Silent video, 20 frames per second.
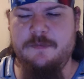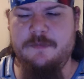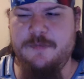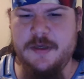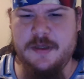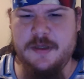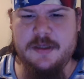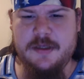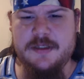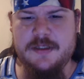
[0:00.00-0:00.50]
pick
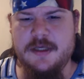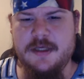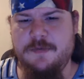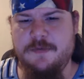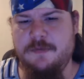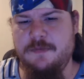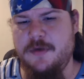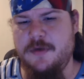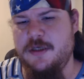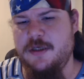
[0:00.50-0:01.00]
these up on
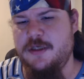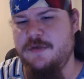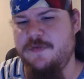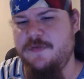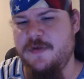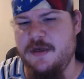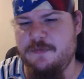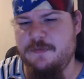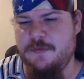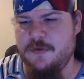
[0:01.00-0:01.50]
Budget
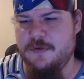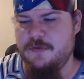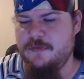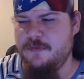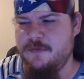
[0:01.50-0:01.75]
Vapor.